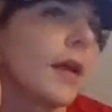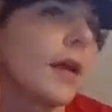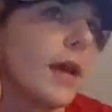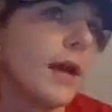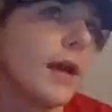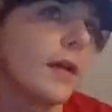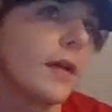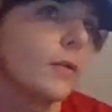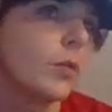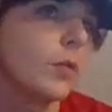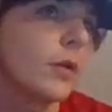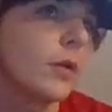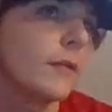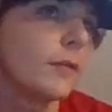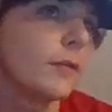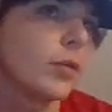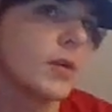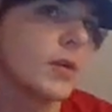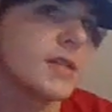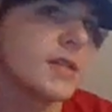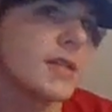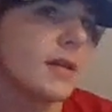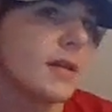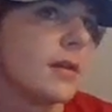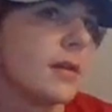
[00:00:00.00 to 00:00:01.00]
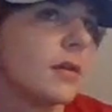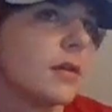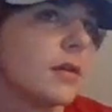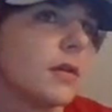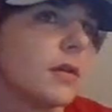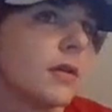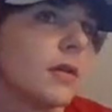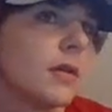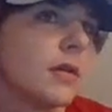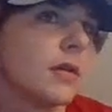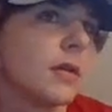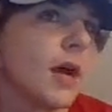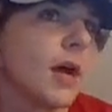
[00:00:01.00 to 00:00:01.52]
at 114.
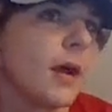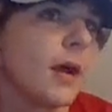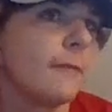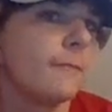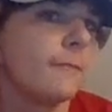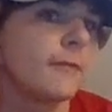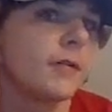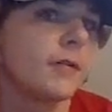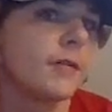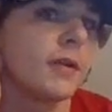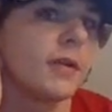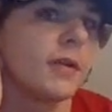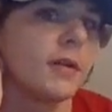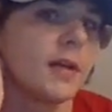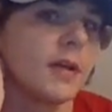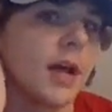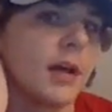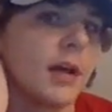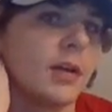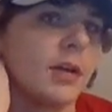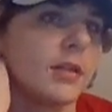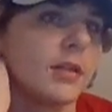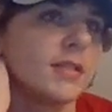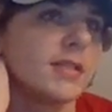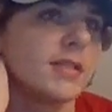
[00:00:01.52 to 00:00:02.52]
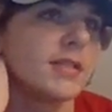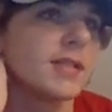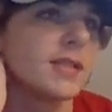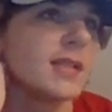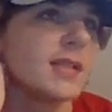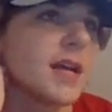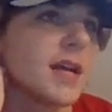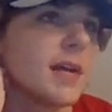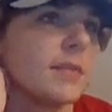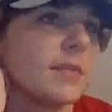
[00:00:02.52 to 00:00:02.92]
I couldn't see his